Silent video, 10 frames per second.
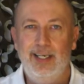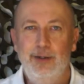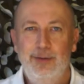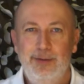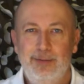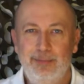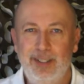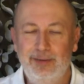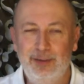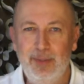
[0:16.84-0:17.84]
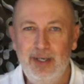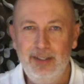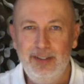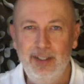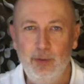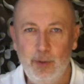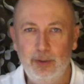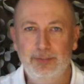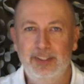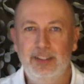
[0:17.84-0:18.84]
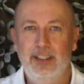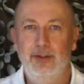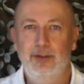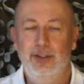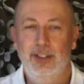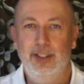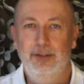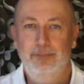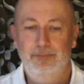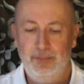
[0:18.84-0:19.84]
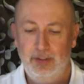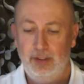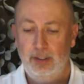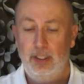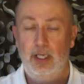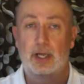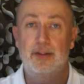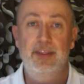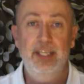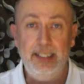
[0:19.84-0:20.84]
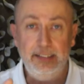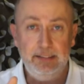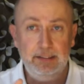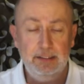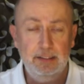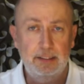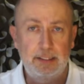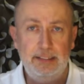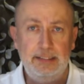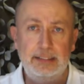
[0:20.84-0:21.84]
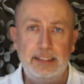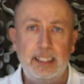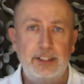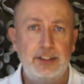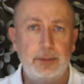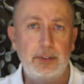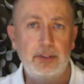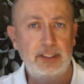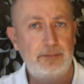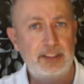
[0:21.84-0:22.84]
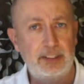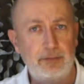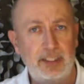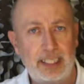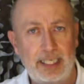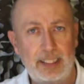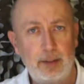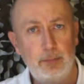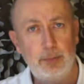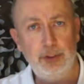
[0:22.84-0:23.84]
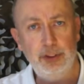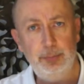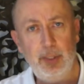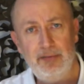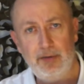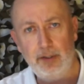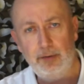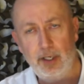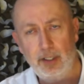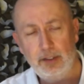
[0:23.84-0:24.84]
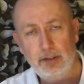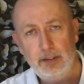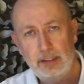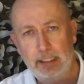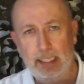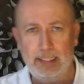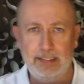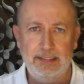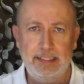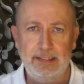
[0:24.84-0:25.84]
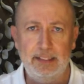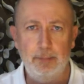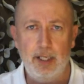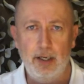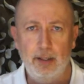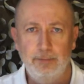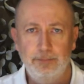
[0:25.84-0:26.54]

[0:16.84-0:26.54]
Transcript: Hello, my name is Mark and welcome to theGunLocker. And this is the HW77K produced by Weihrauch and it's setting the bar.